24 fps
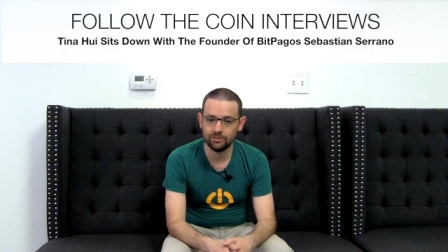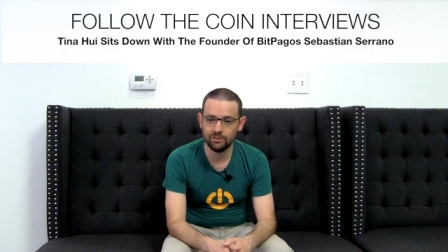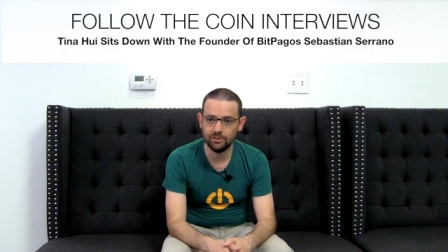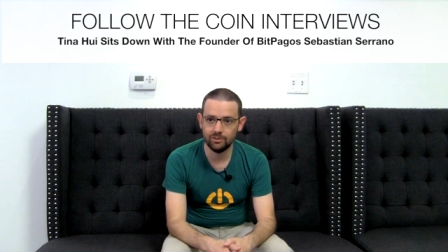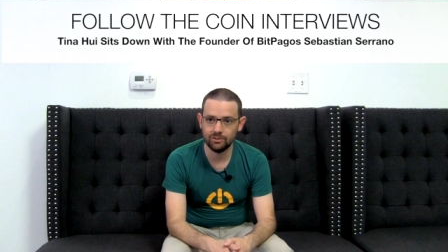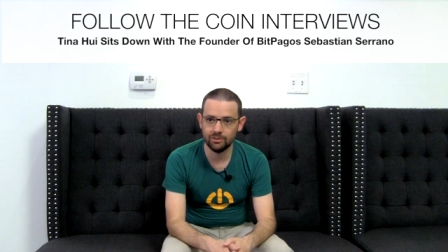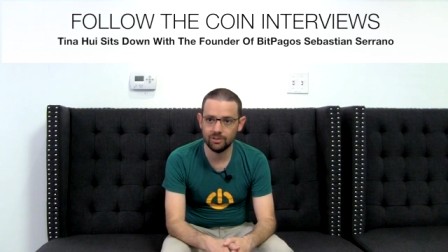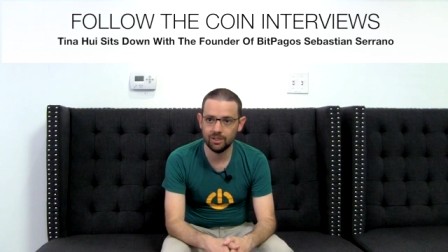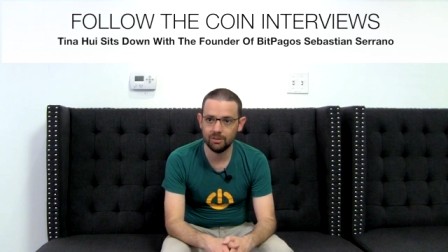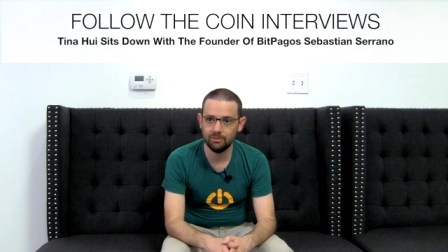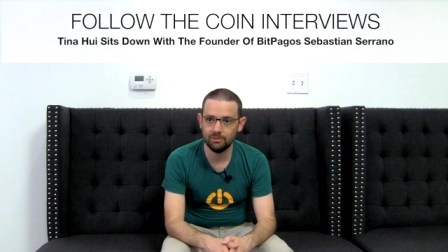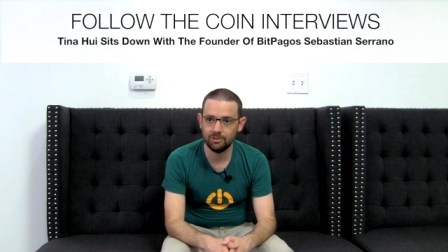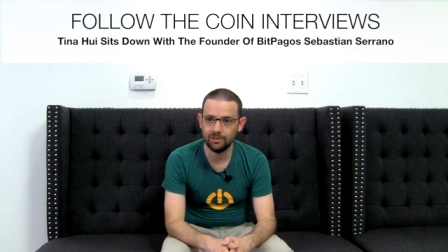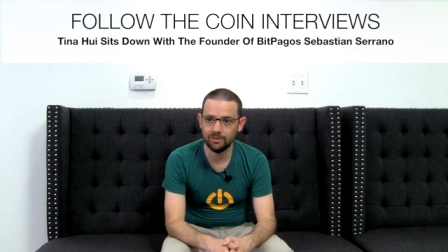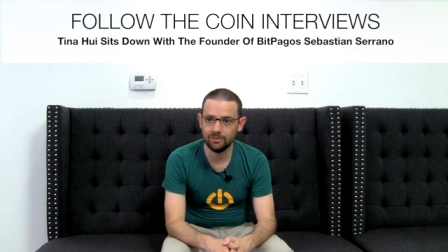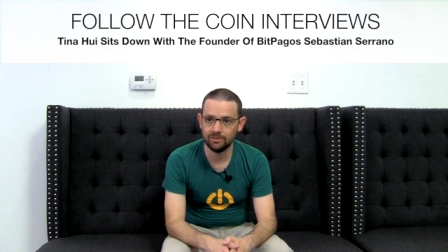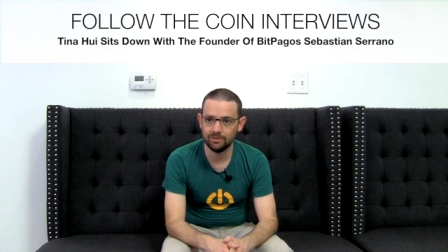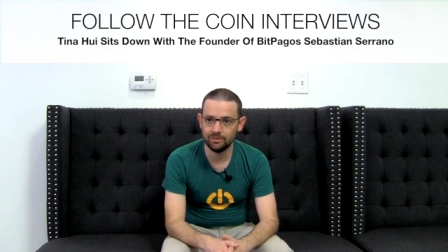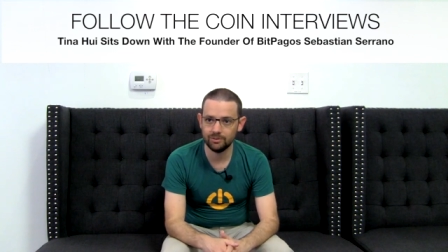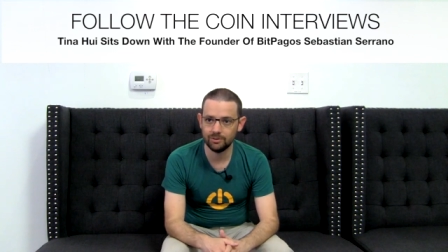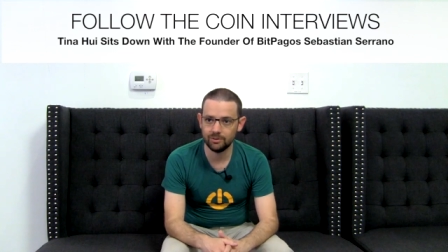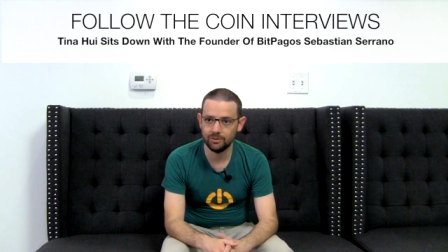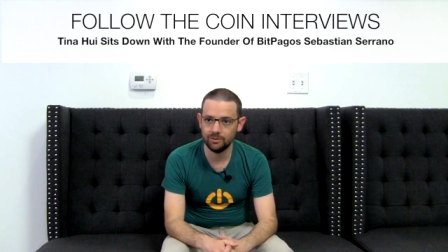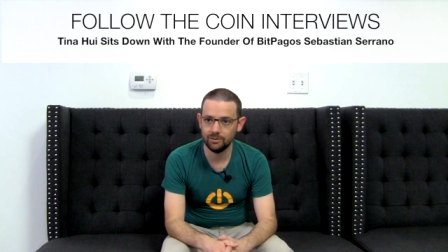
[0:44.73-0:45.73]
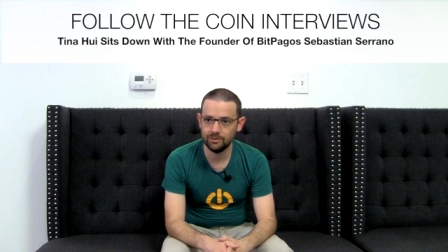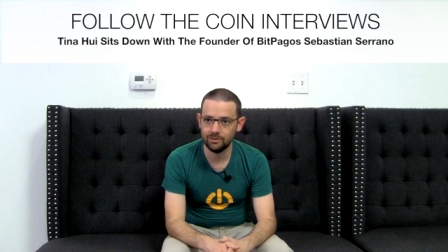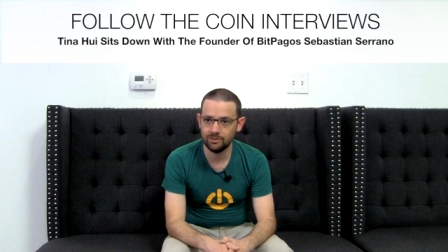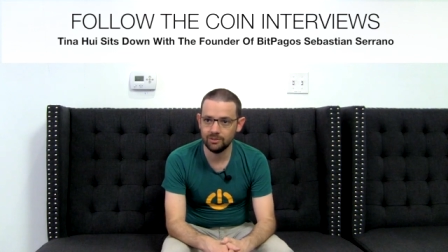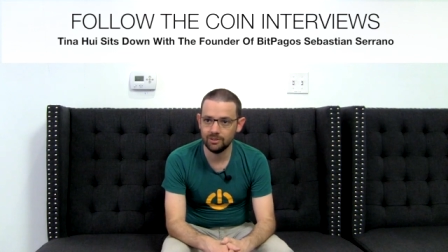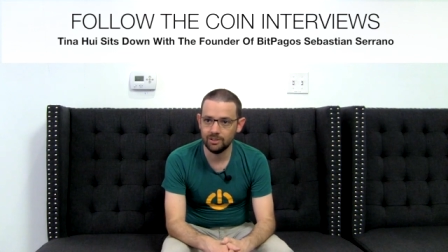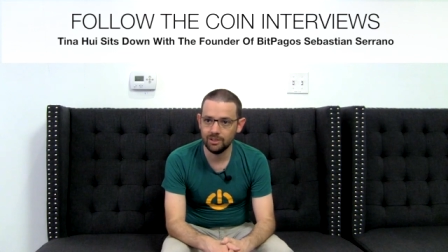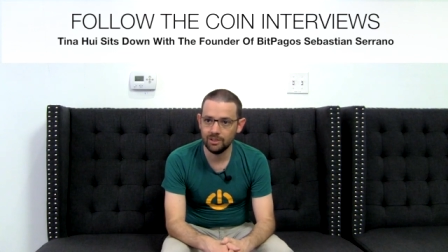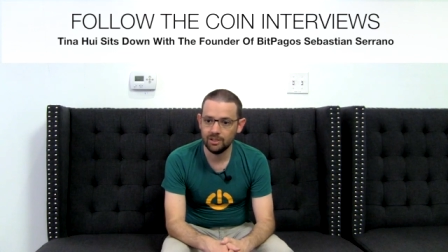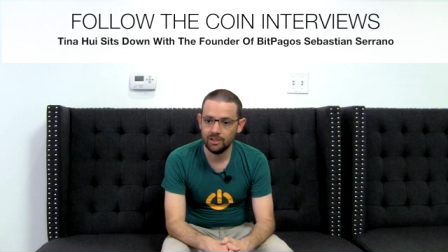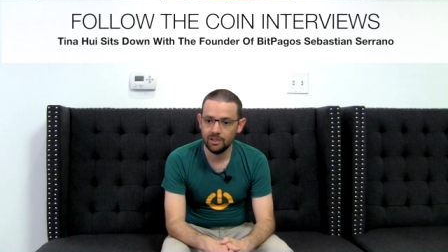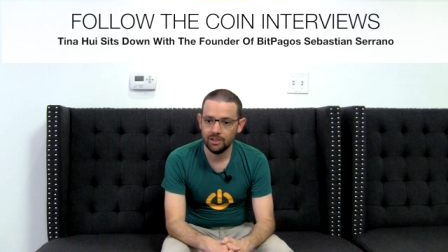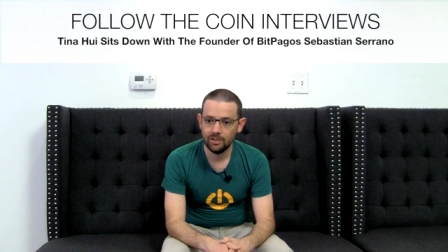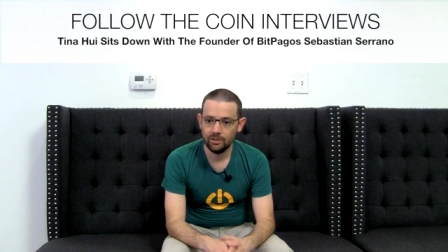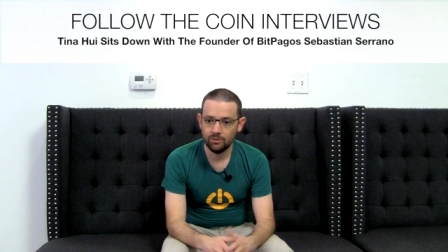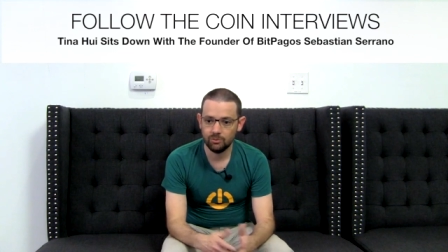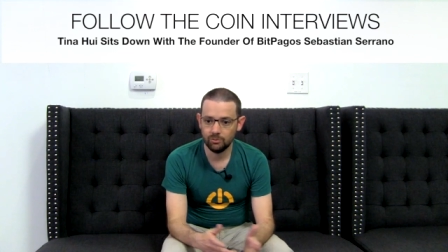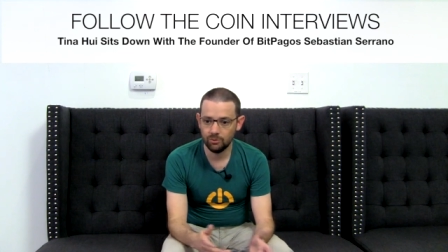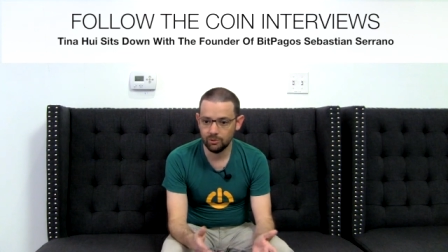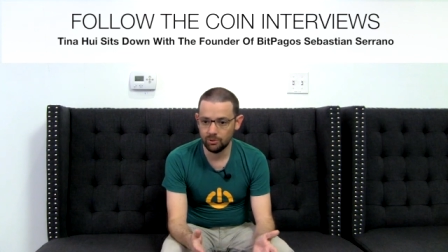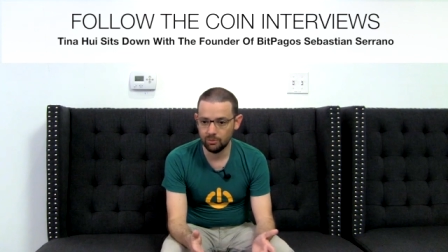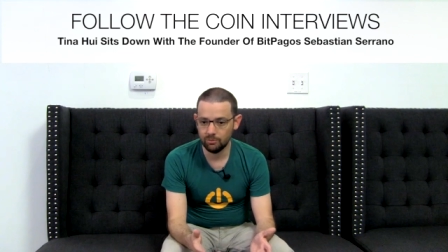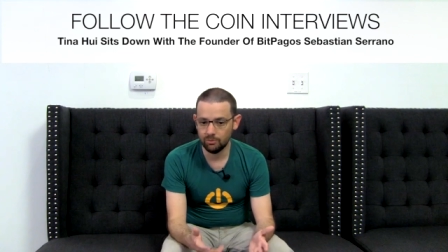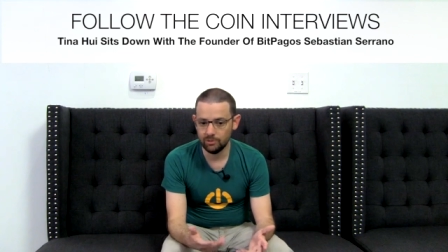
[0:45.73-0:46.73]
strong capital controls,
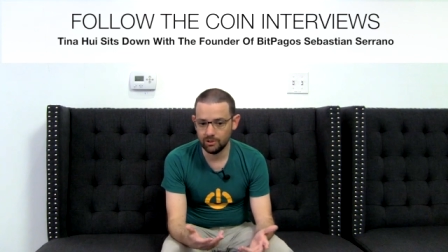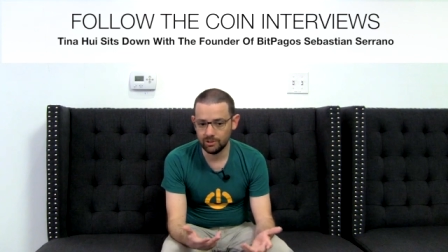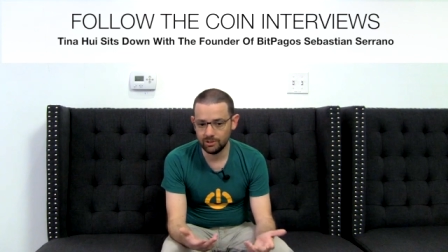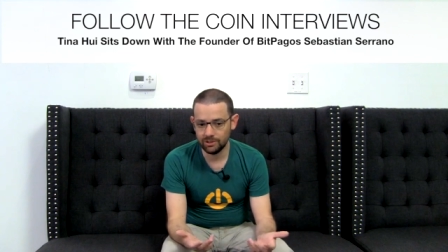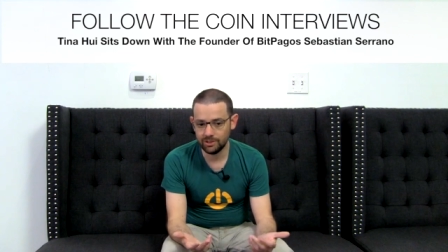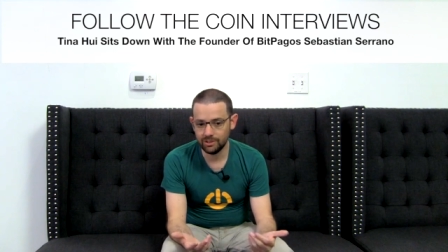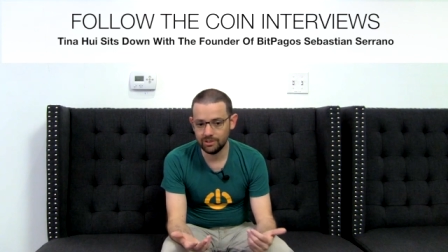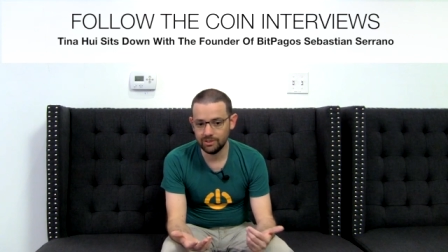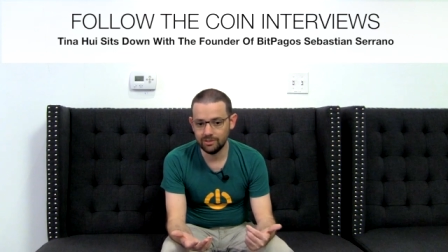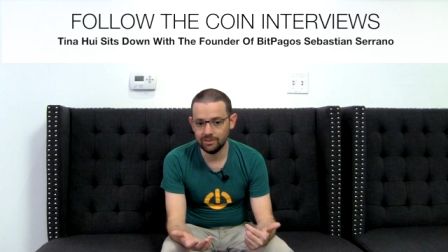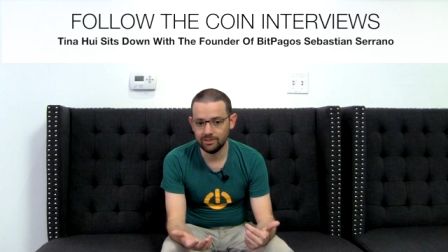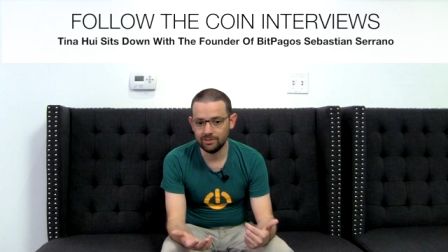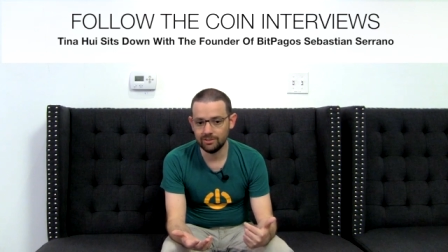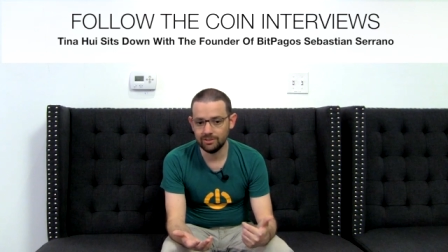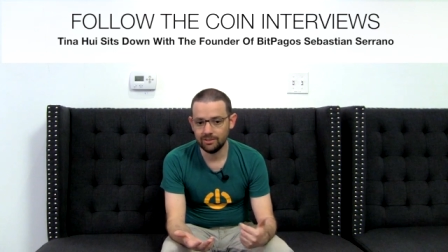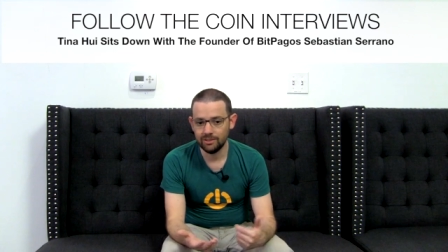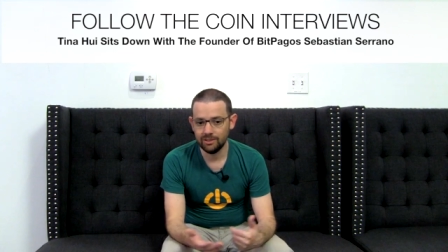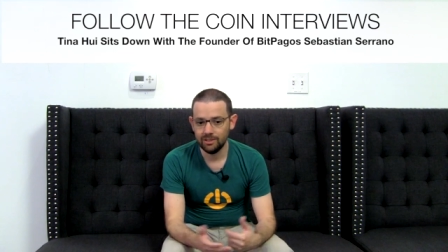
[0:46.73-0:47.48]
where merchants